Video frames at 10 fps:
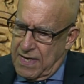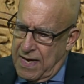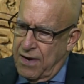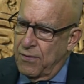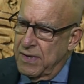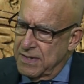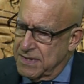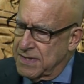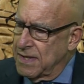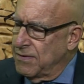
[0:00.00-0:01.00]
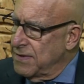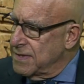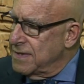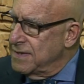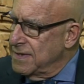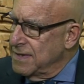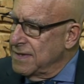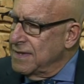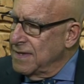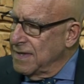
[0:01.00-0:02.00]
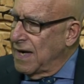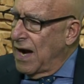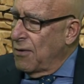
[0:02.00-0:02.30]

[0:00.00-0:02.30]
all and the hippies and everything. I